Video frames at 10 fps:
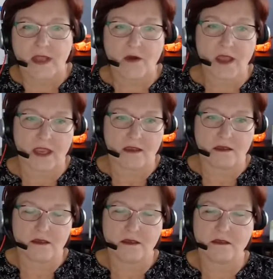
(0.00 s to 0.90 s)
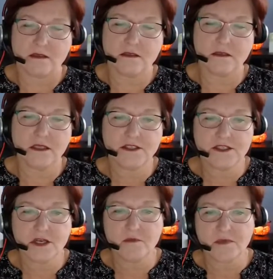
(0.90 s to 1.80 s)
Okay, so let's
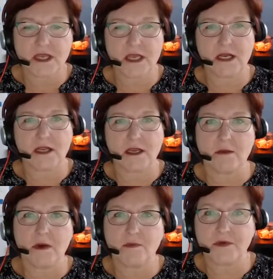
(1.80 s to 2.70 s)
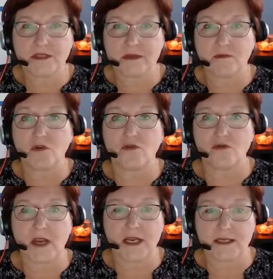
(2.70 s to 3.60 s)
jump in and come up with some
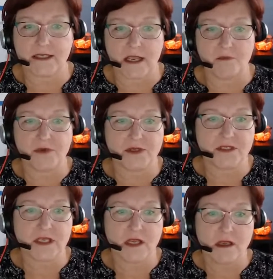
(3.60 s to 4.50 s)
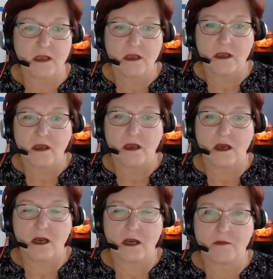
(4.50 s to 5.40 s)
great examples.
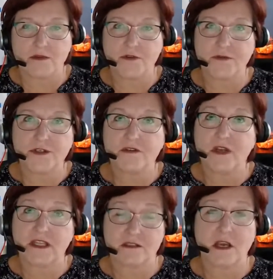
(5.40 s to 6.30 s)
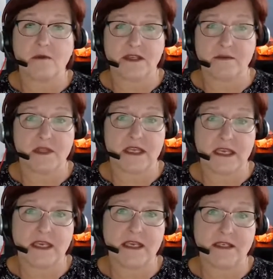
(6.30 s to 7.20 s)
So first of all, let's talk about some of the
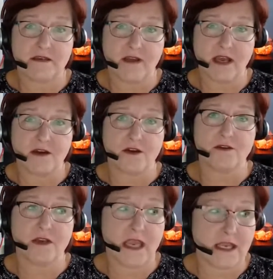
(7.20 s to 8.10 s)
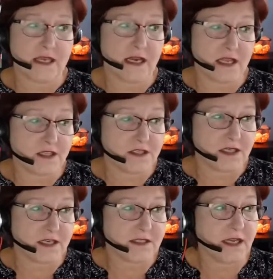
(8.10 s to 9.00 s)
keys of how to create
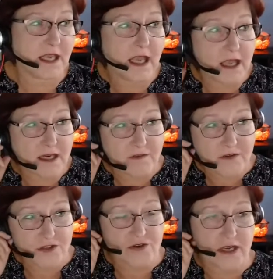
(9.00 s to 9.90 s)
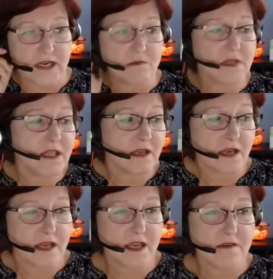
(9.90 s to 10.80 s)
analogies. And again, if you're joining me
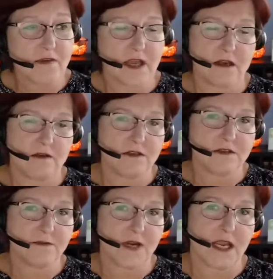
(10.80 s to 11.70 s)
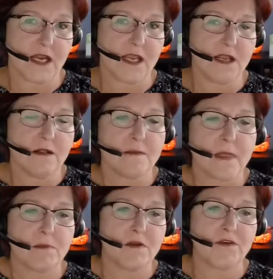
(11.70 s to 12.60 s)
live, I know it's a Friday,
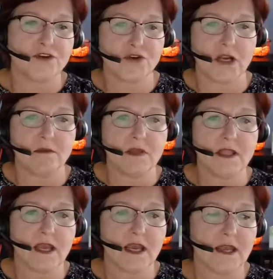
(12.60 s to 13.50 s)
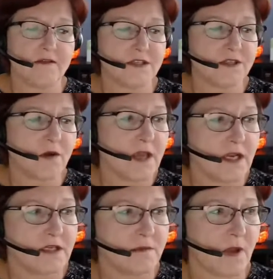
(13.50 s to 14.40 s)
but if you're joining me live, just go ahead
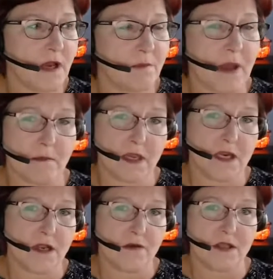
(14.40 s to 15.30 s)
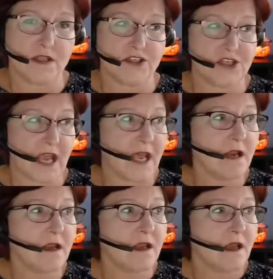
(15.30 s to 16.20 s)
and pop me a note in the chat.
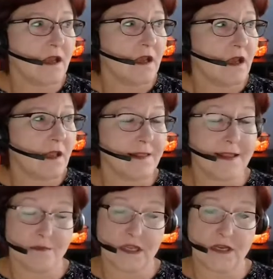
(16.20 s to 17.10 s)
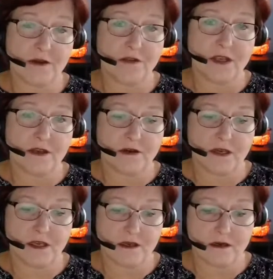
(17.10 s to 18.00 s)
Let me know that you're
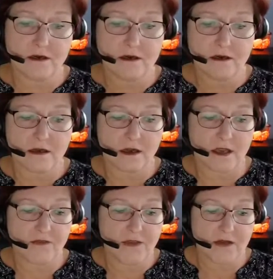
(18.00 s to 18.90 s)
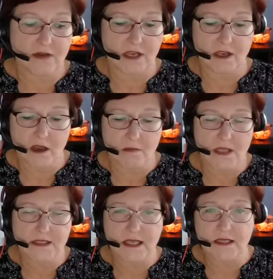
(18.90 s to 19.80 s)
here. If you have any
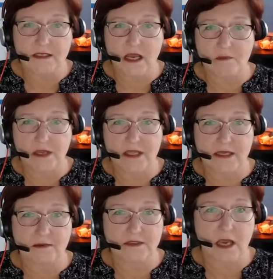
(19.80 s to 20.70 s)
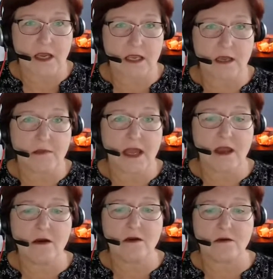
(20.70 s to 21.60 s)
comments on the topic that I'm talking
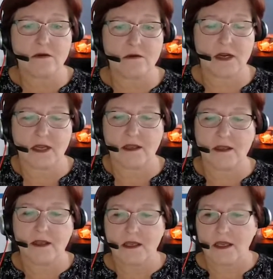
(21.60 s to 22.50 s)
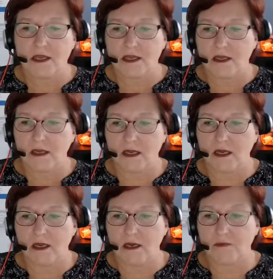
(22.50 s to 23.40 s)
about or want
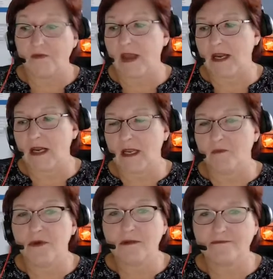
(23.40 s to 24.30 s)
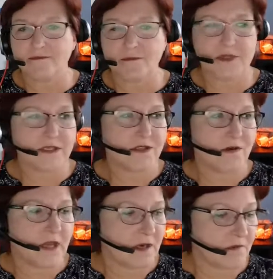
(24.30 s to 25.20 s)
to provide any input, please go
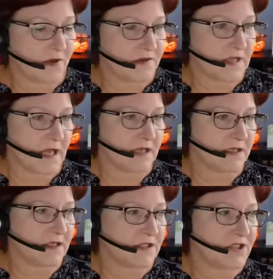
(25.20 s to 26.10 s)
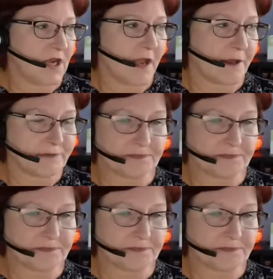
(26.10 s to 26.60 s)
ahead and post that into the chat.